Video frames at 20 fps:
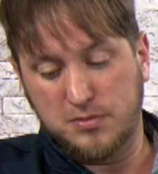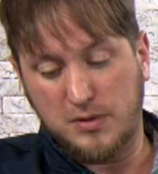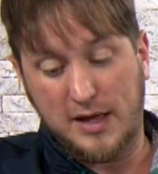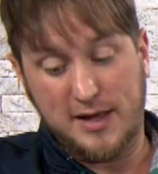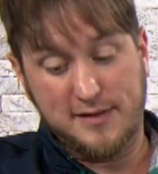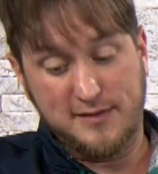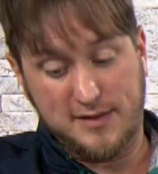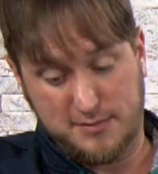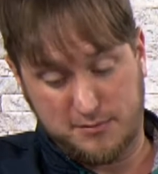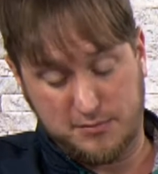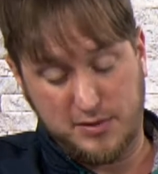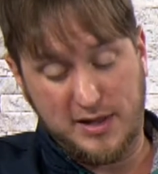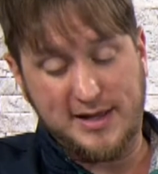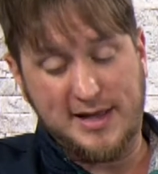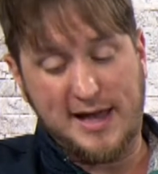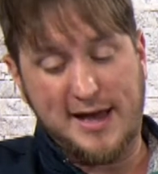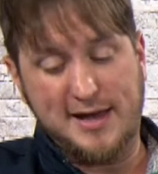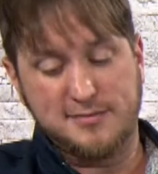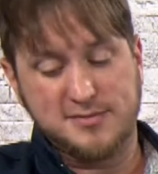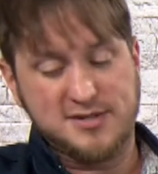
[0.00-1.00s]
and then Blake
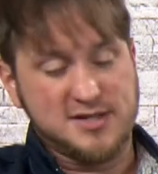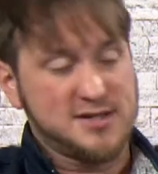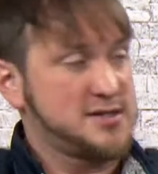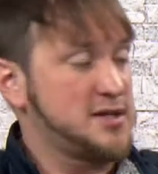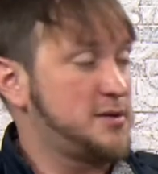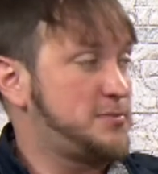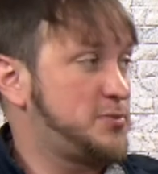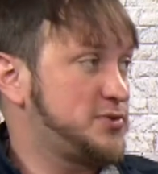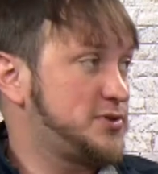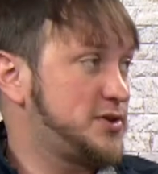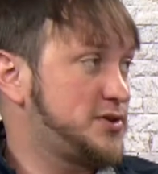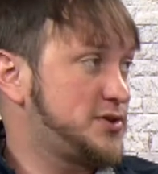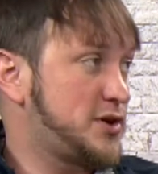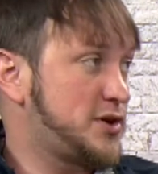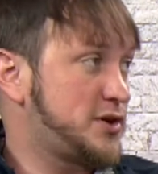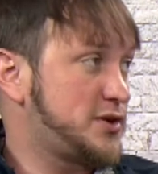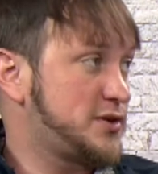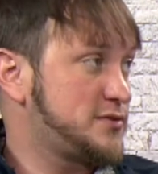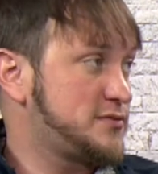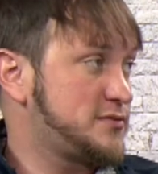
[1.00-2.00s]
Adams ends up with the
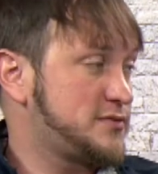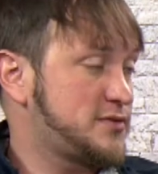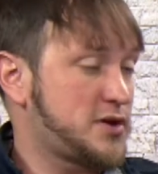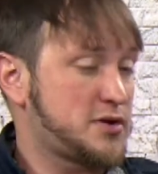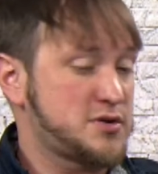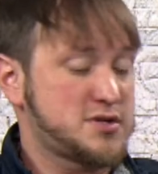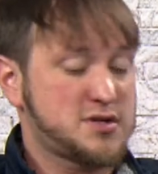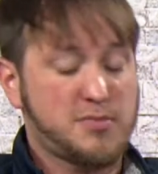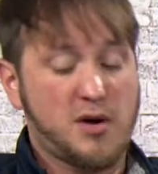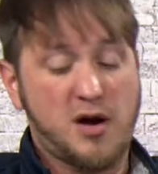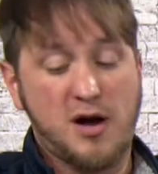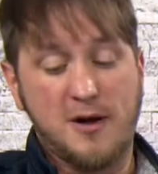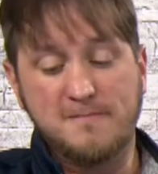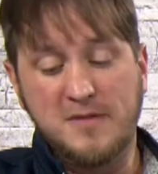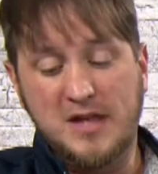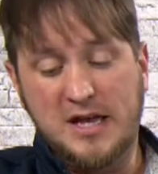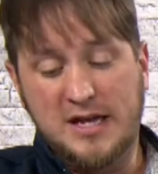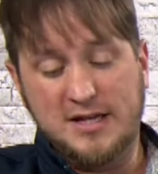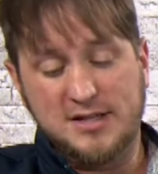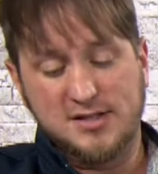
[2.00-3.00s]
third spot.